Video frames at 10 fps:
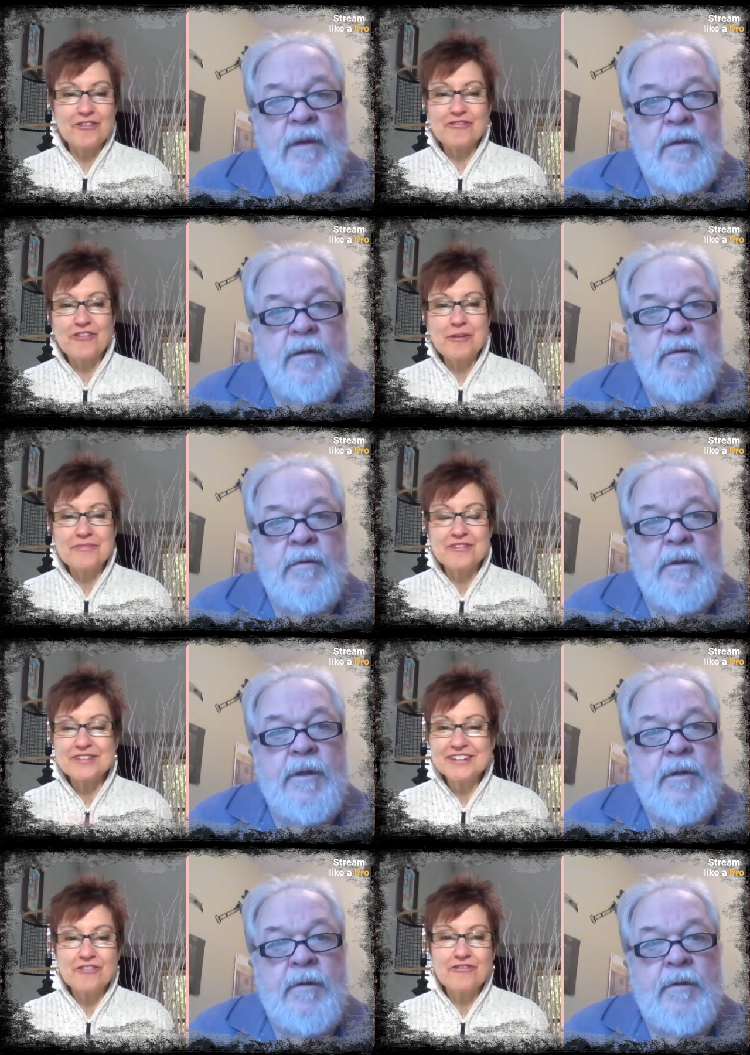Speaker 1: from,
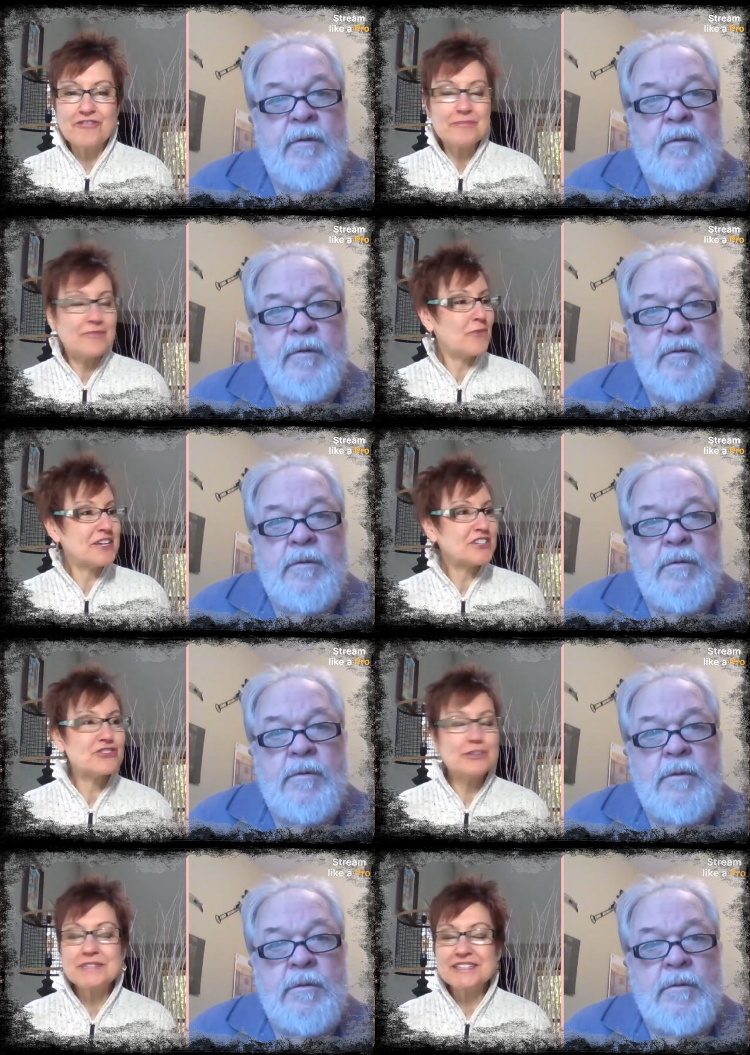you know, yeah. from one
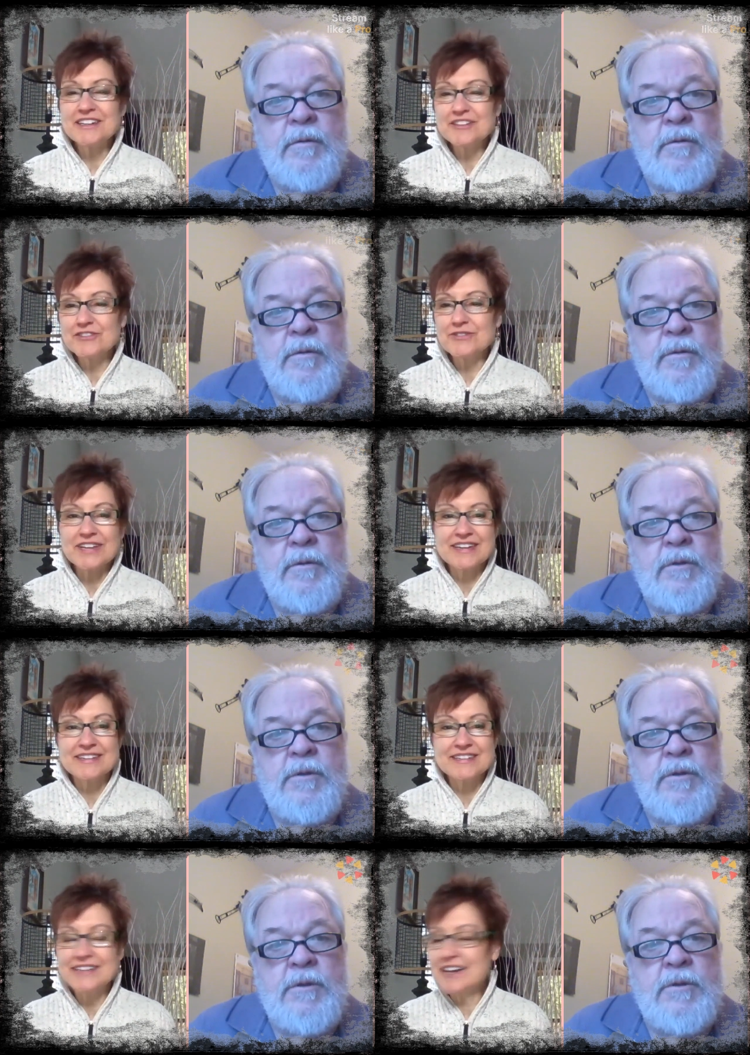extreme to the other that
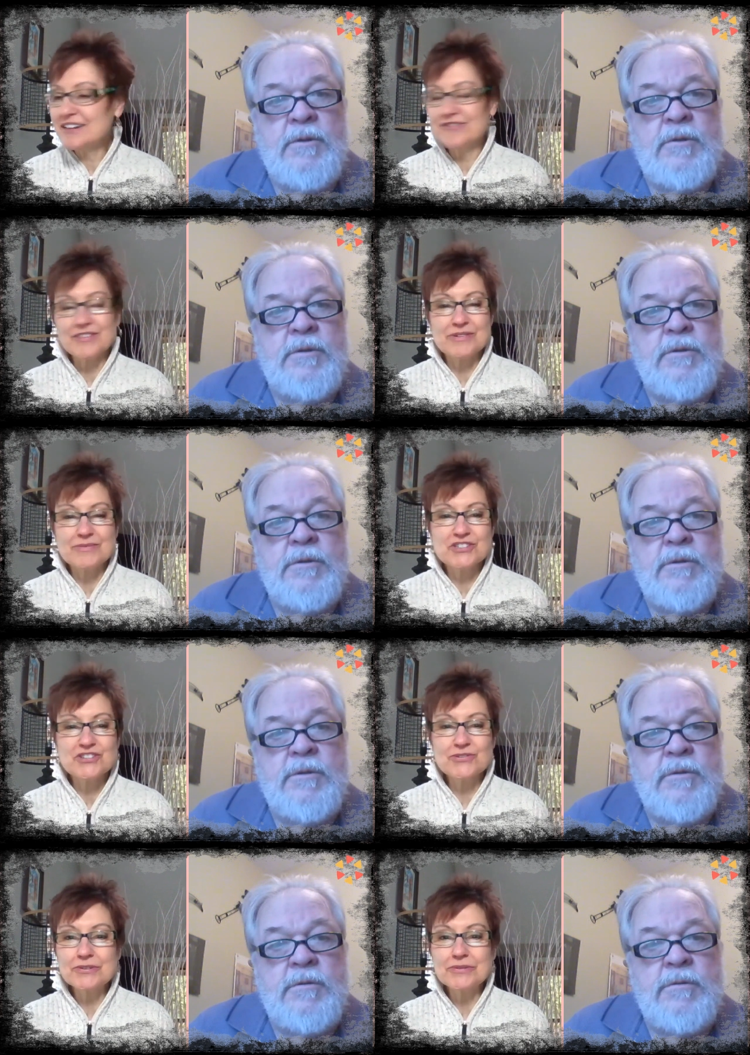none of it was
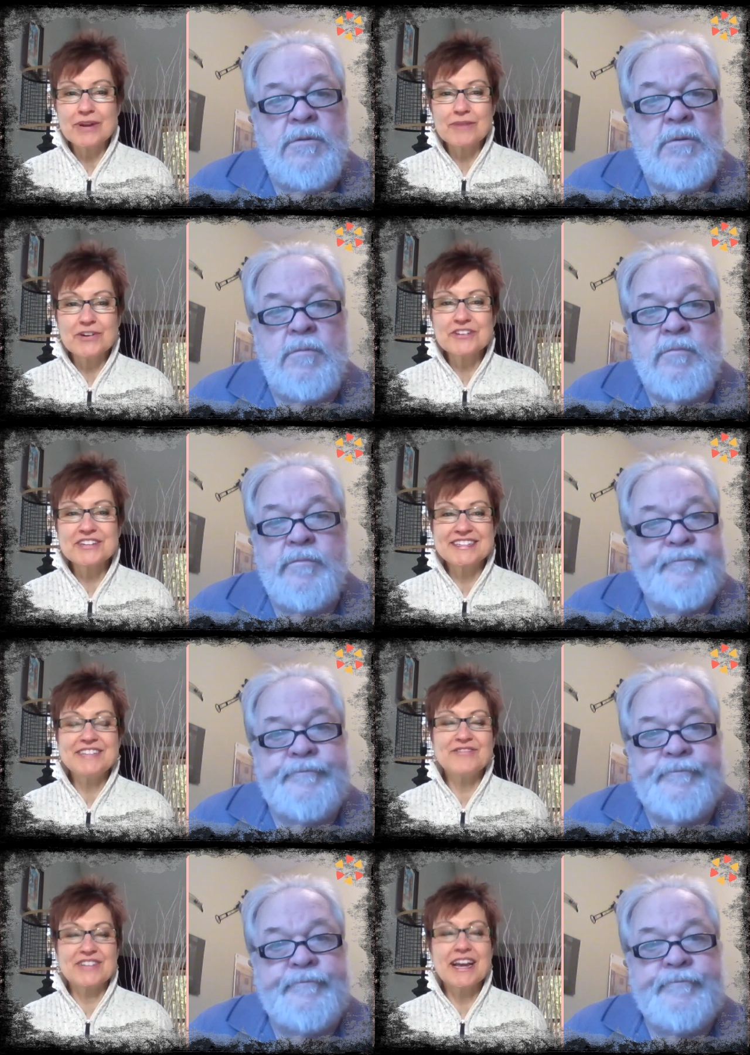true. And where did it
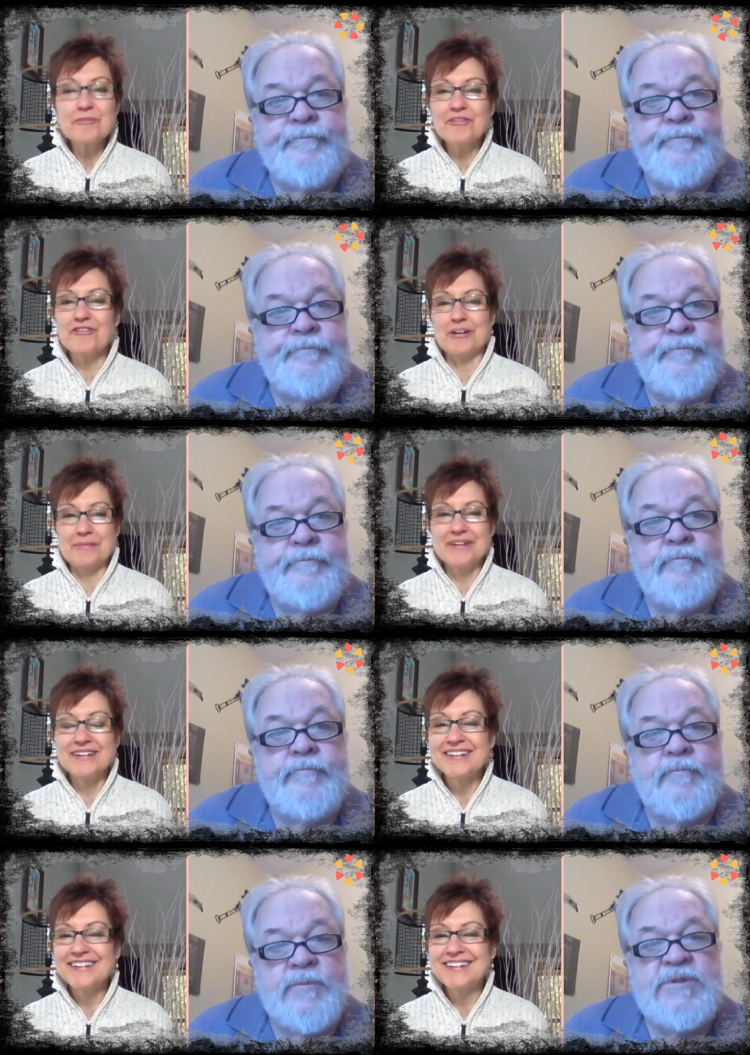even come from?
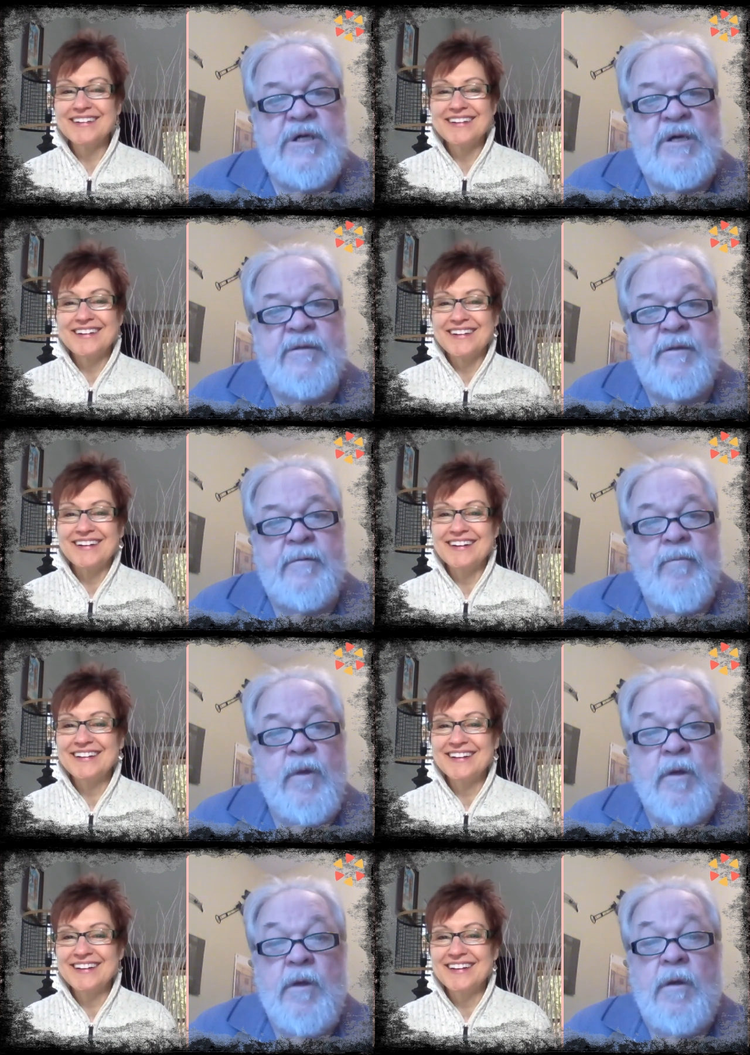
Speaker 2: Exactly.
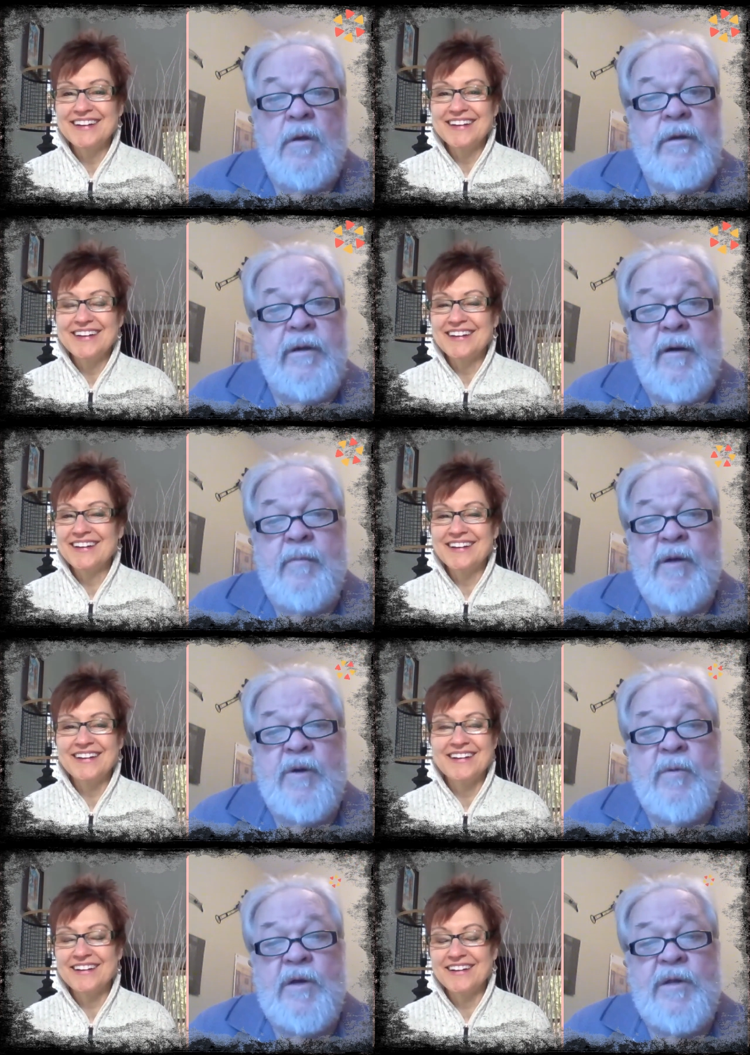You know, I
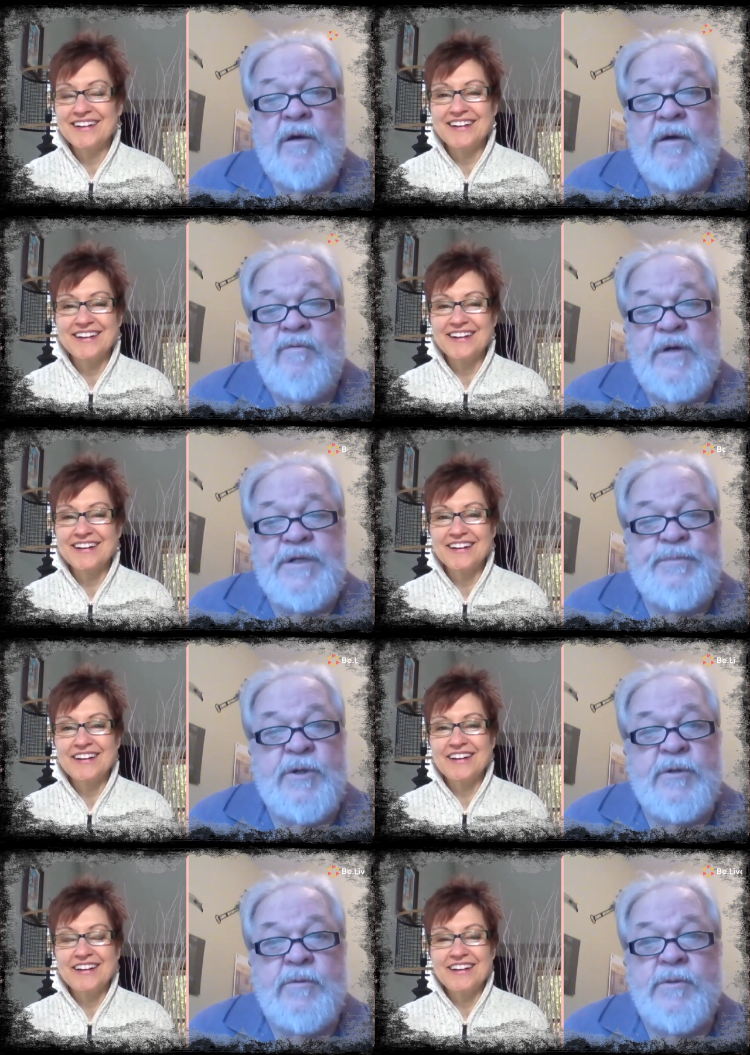remember when uh,
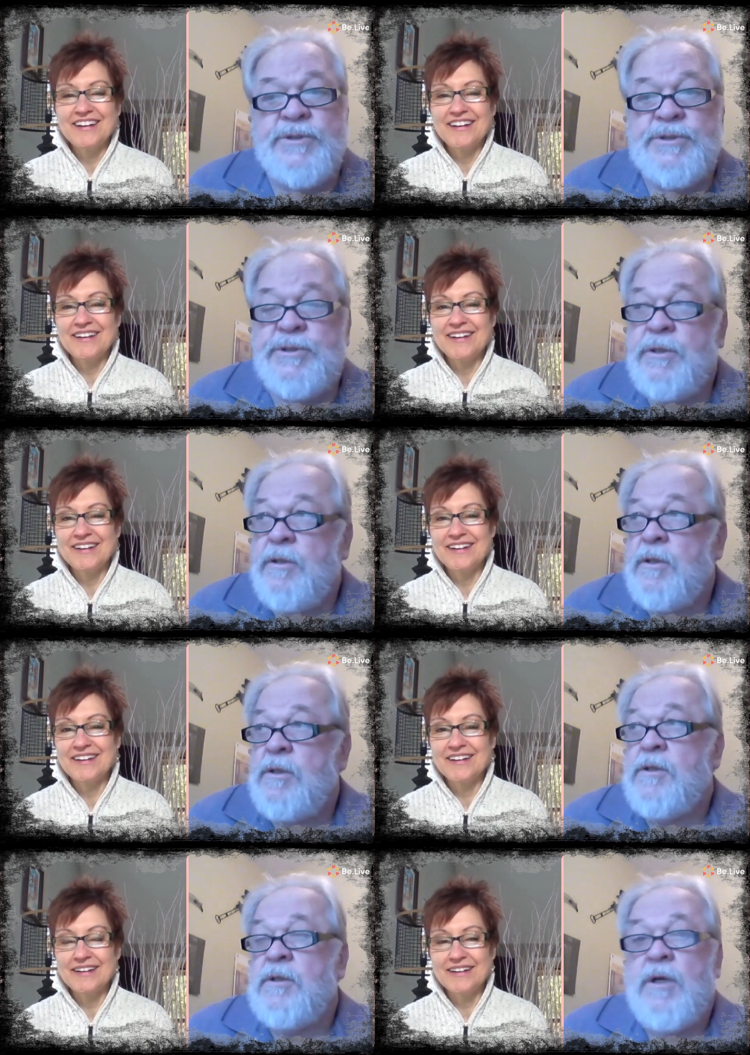Facebook was
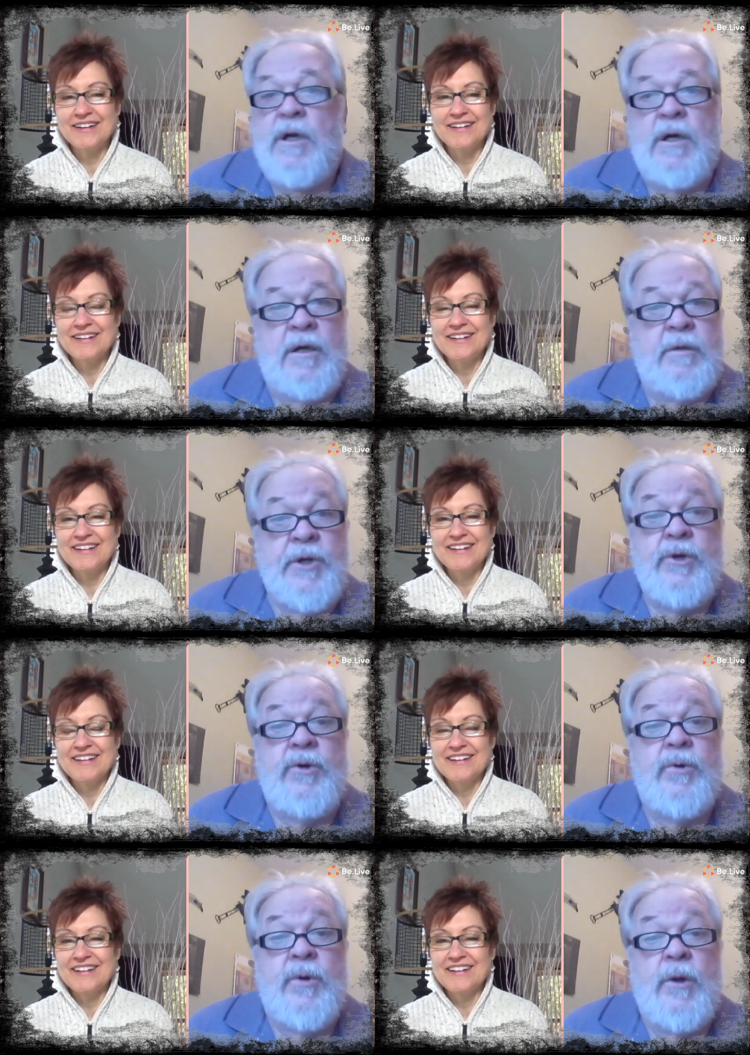uh,
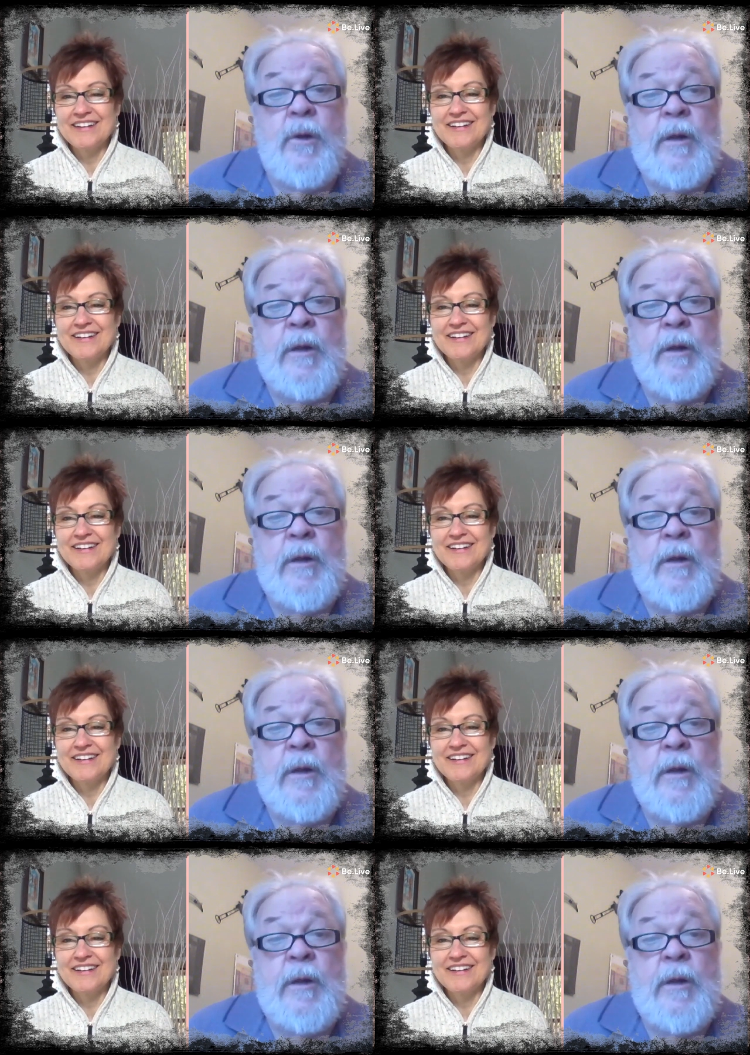new